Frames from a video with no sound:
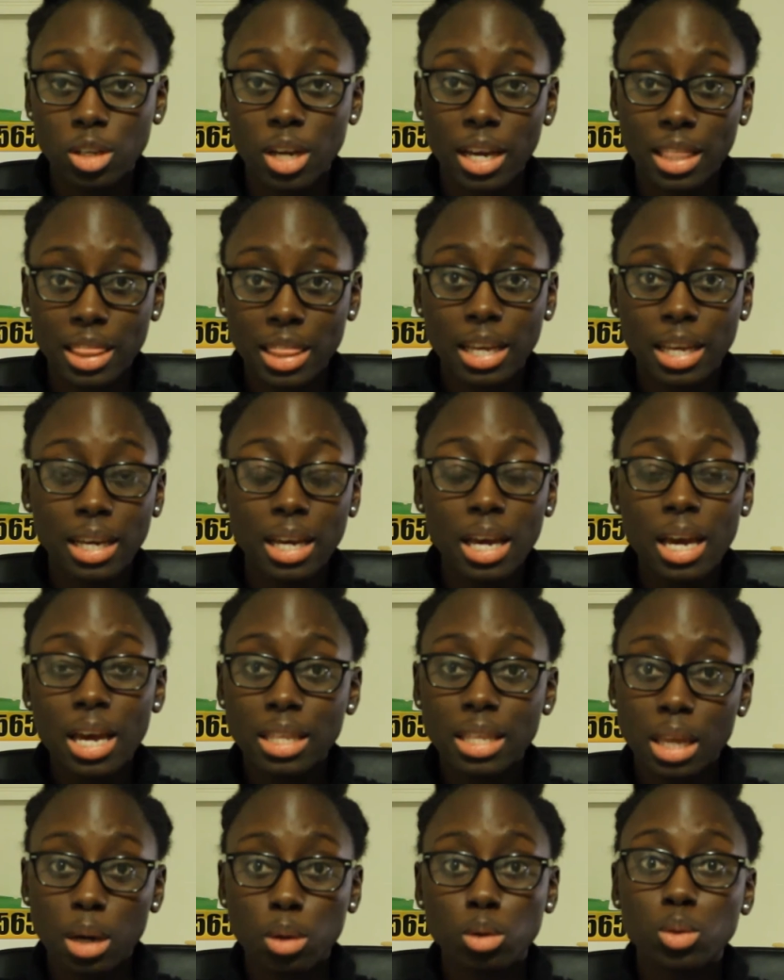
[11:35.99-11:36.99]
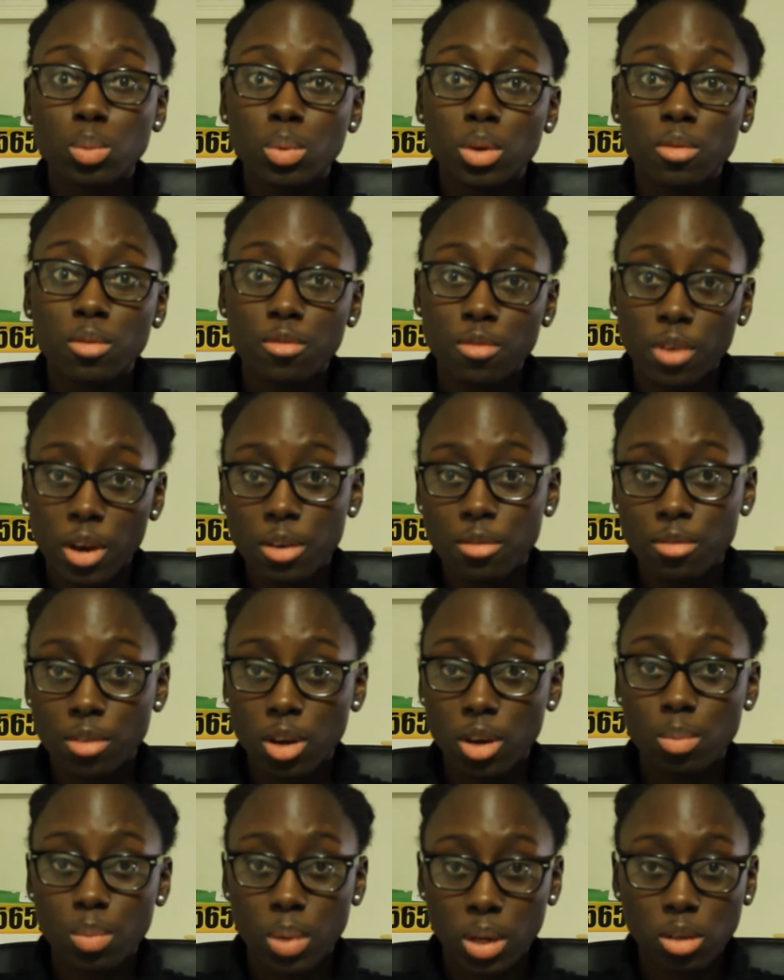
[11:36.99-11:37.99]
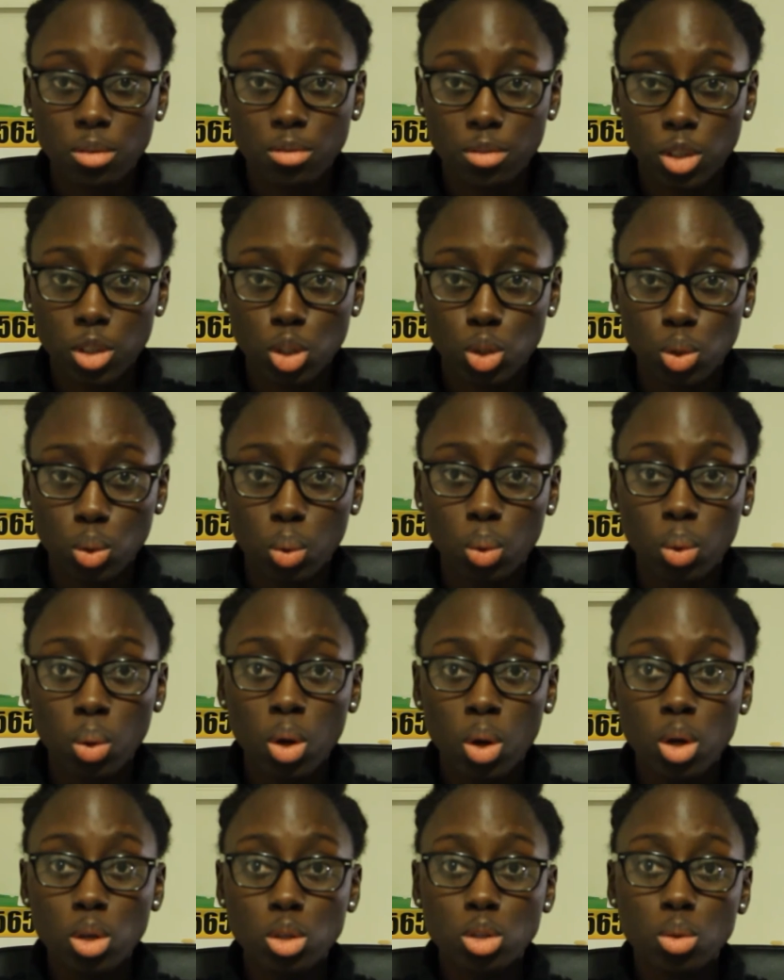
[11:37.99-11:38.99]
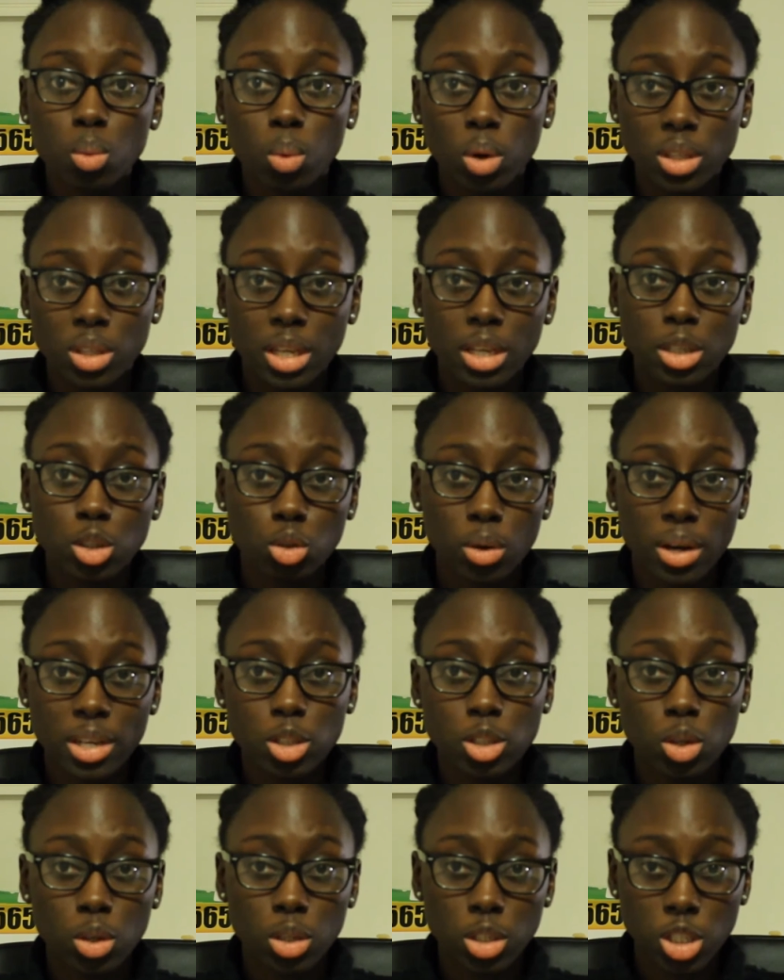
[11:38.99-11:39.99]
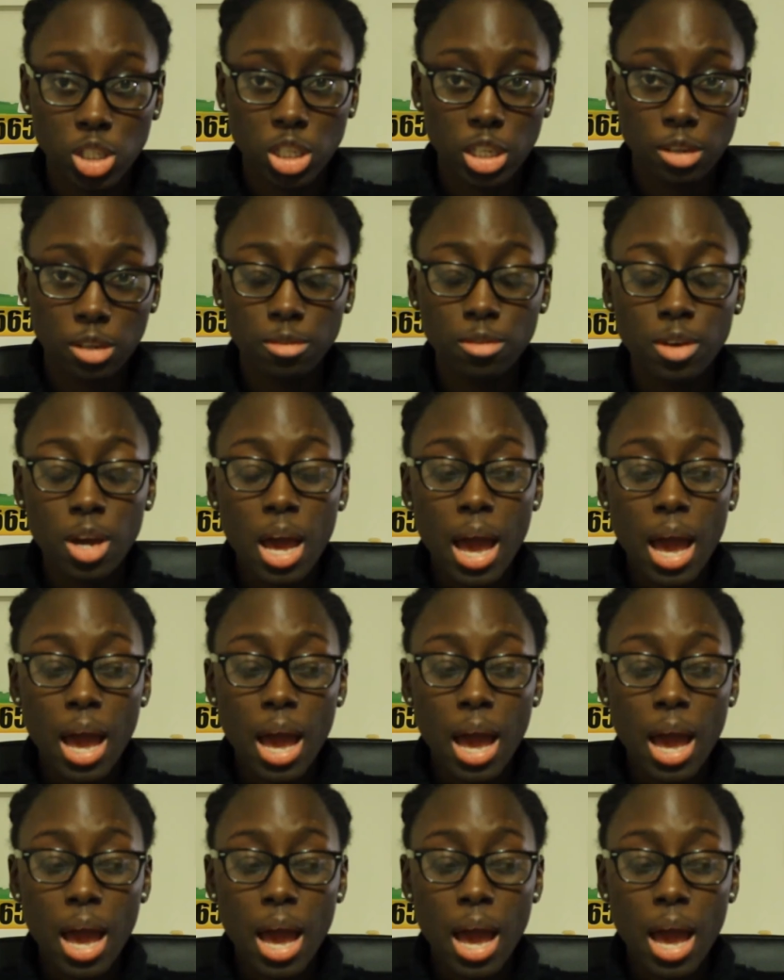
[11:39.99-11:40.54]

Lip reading: I think that would be very, very beneficial to what they're trying to achieve.